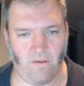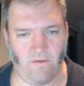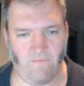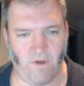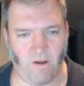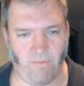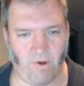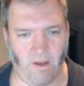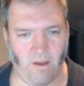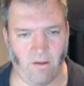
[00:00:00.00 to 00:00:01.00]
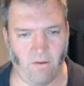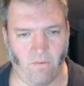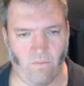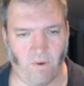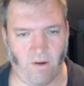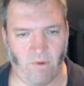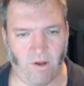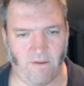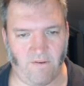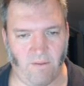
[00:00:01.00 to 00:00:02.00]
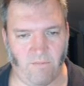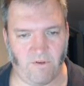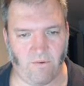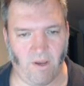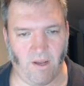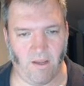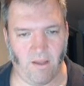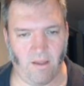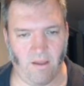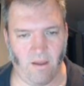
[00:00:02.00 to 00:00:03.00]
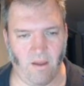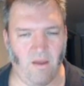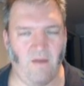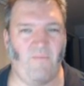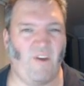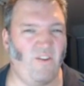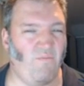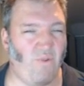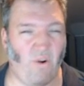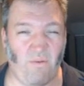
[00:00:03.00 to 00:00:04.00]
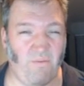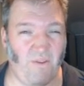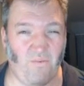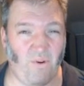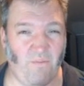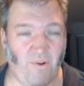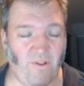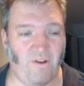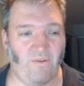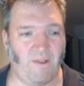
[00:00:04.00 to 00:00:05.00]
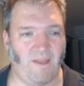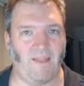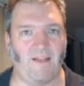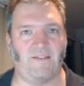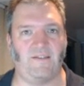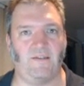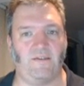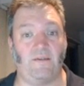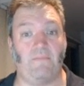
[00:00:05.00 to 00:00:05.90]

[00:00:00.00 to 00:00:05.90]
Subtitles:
divided by 1 minus m squared. But you probably wouldn't bother doing that. That's just